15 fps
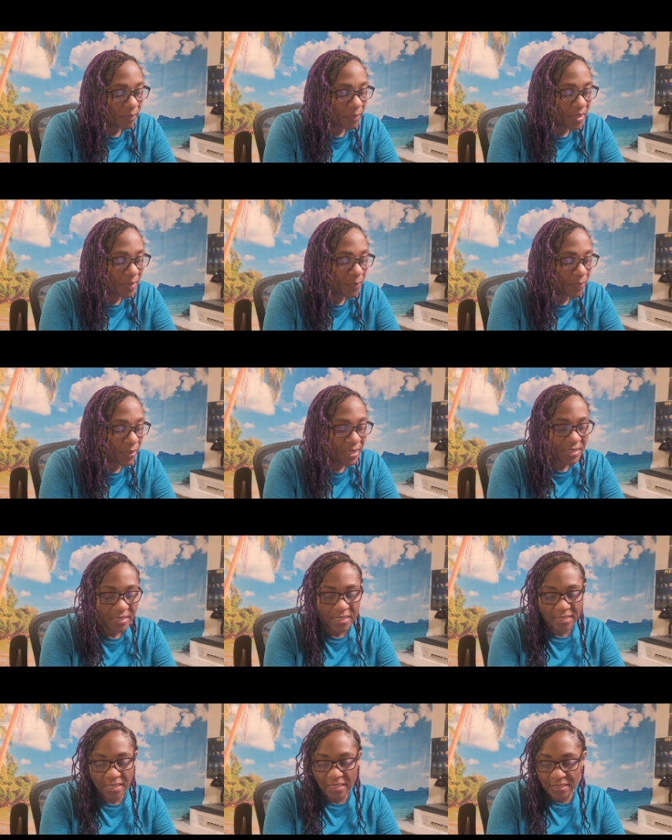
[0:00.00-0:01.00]
Be
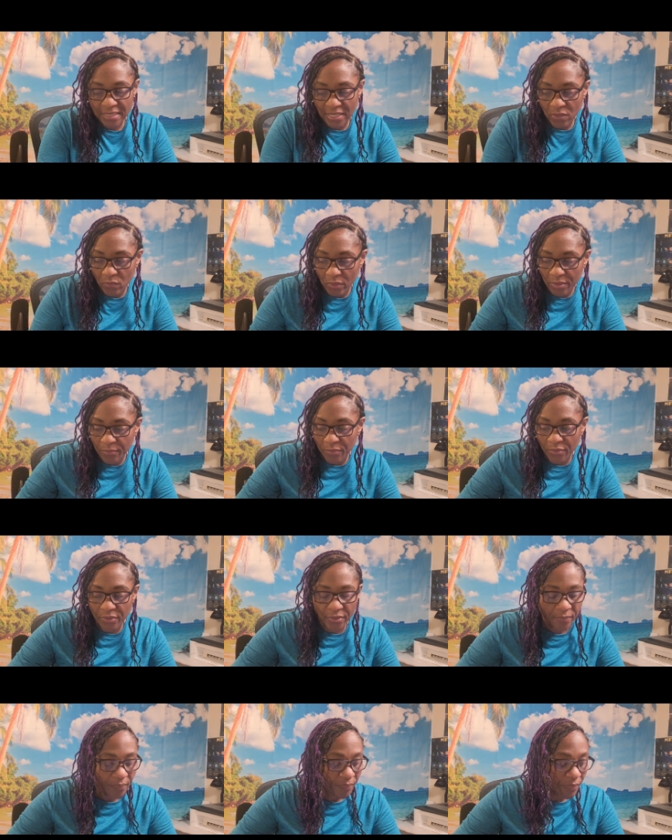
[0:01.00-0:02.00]
present. I'll take one
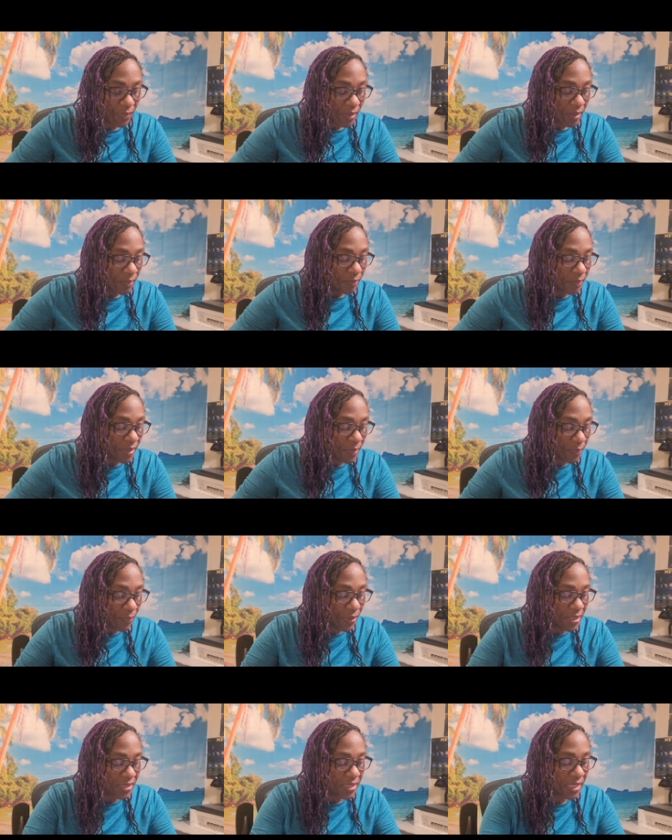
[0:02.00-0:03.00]
more. Be
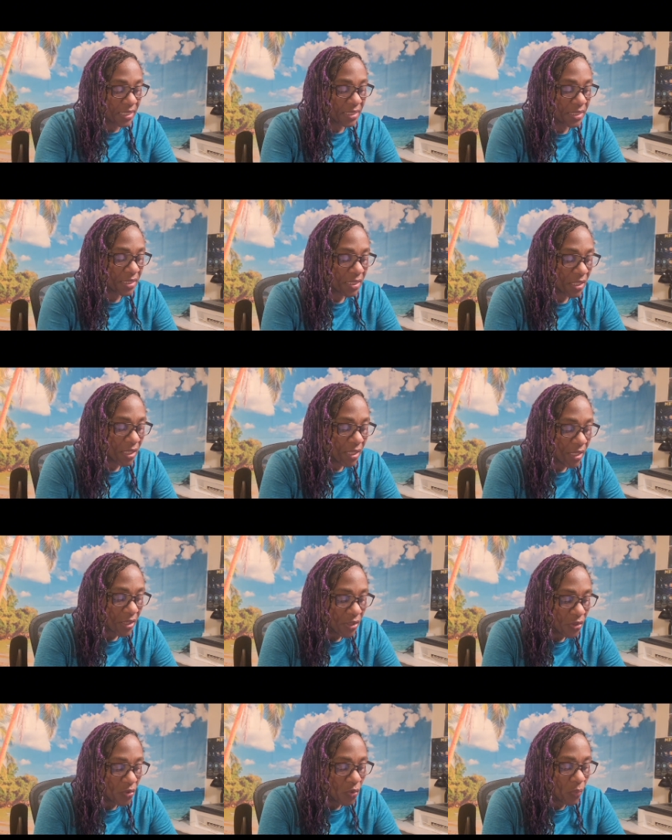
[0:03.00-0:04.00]
present.
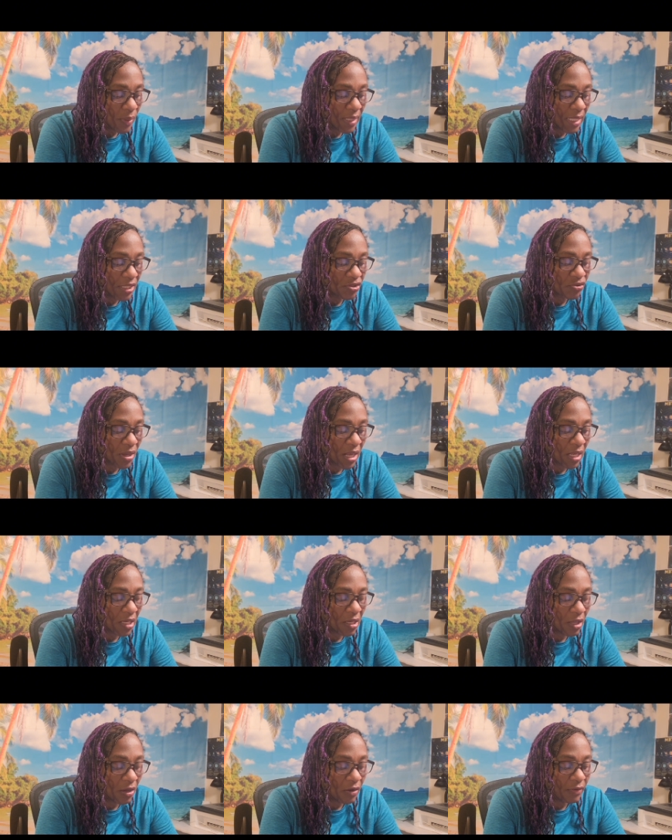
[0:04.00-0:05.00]
You will attract
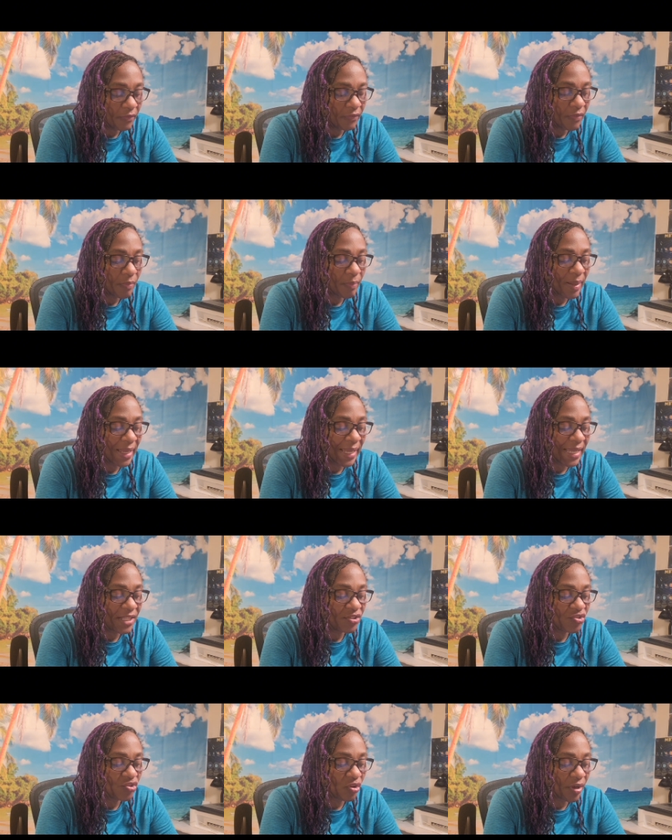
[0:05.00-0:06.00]
love by
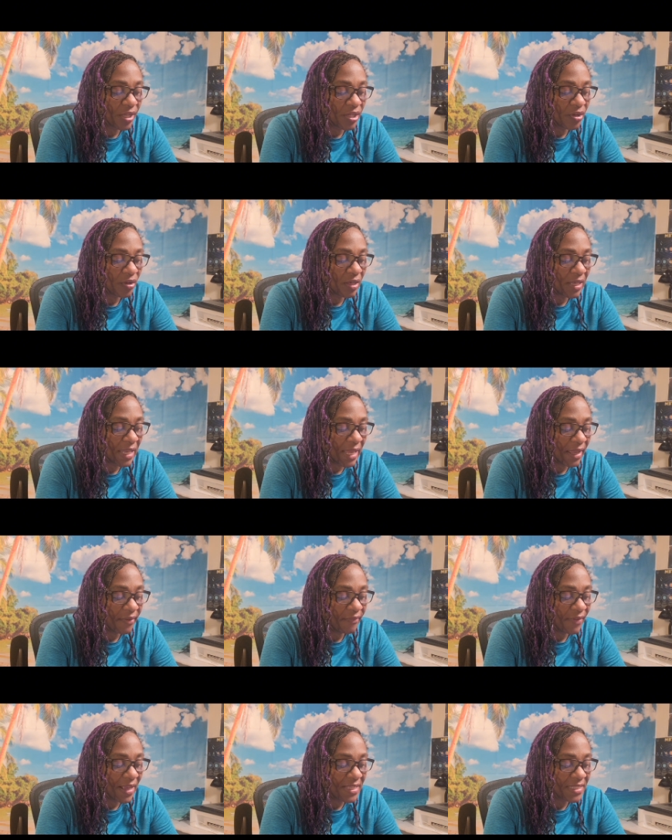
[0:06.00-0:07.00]
enjoying your
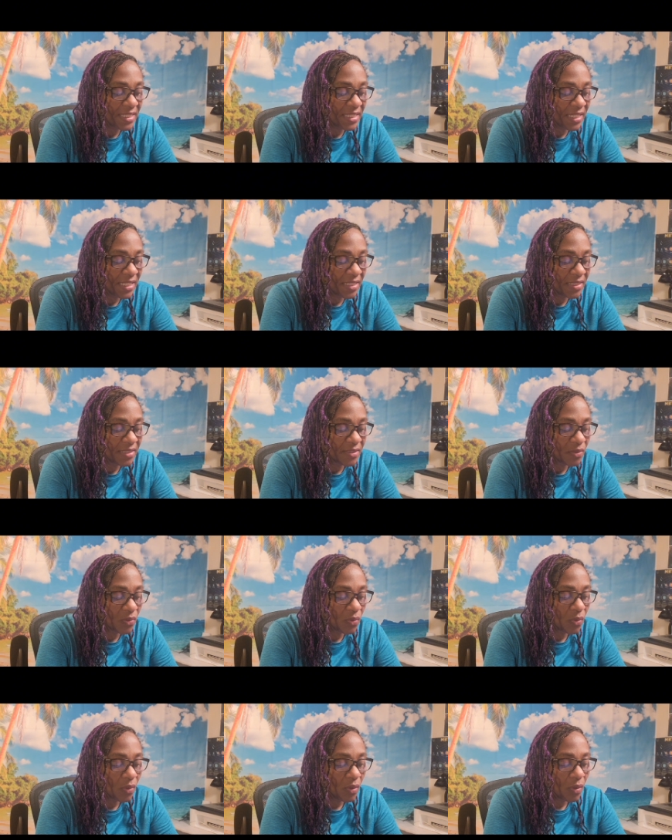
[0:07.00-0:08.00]
life as it is.
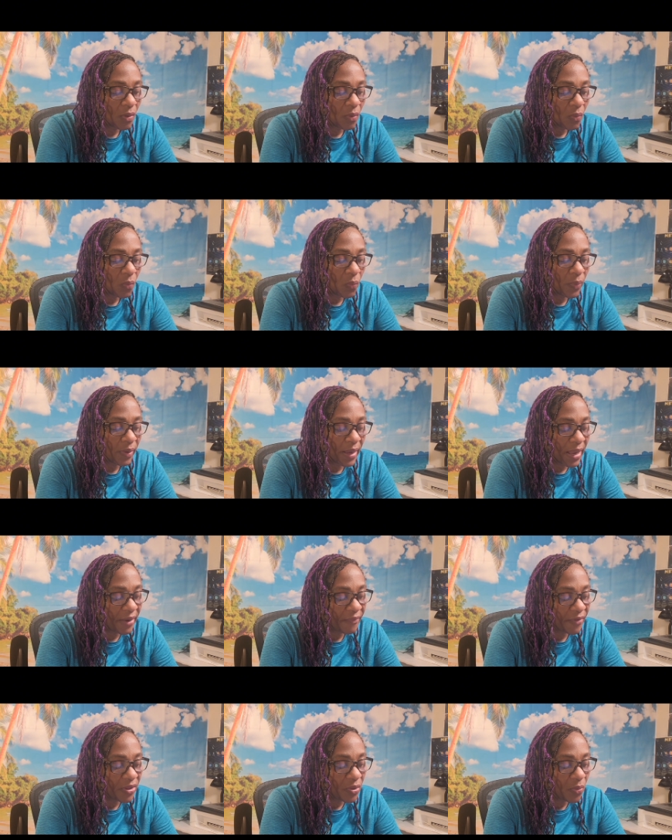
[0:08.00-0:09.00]

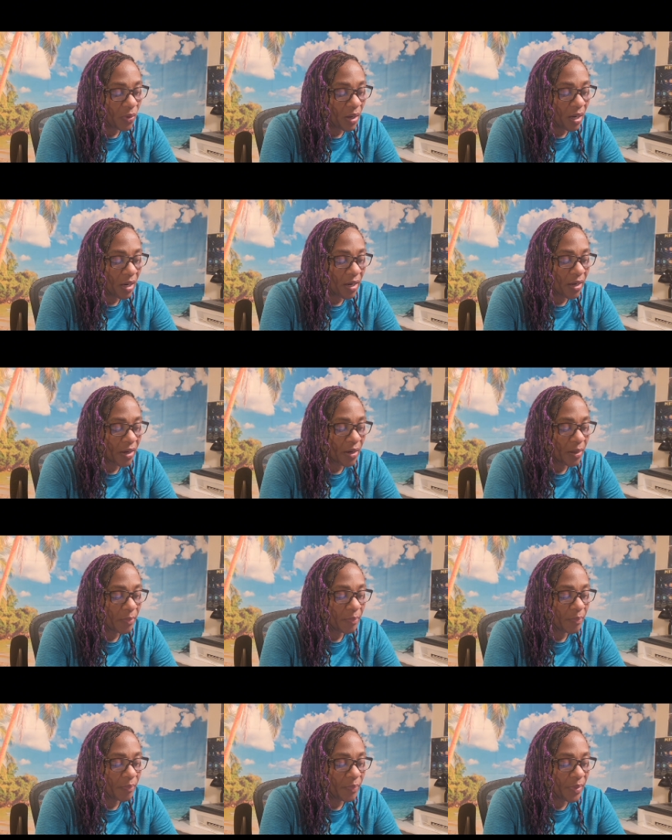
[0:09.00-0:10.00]
Wherever you are,
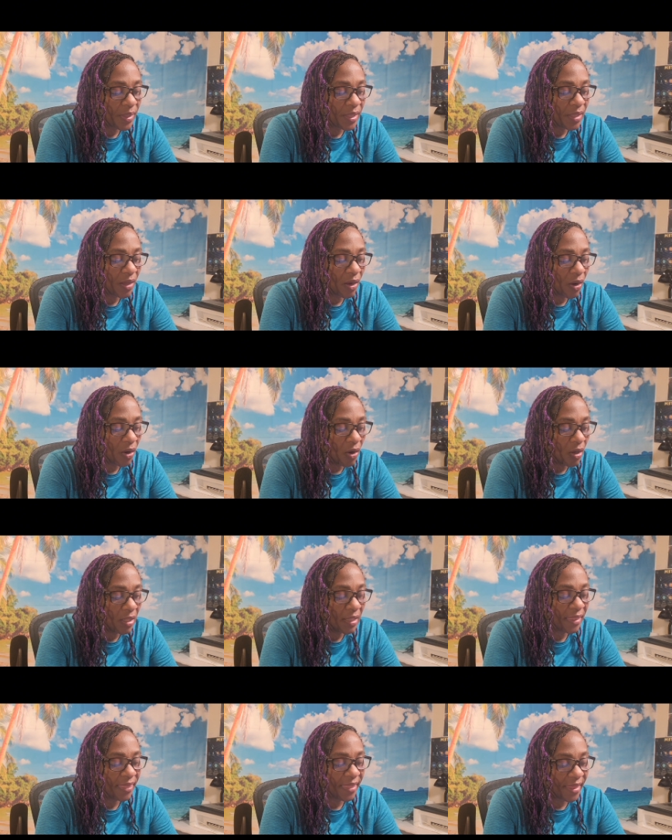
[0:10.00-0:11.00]
be all
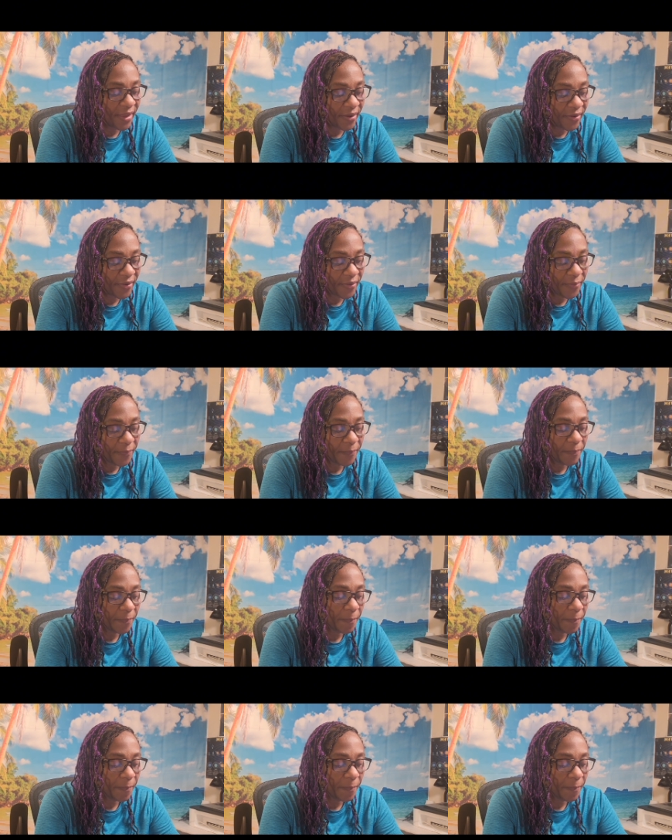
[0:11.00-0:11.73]
there.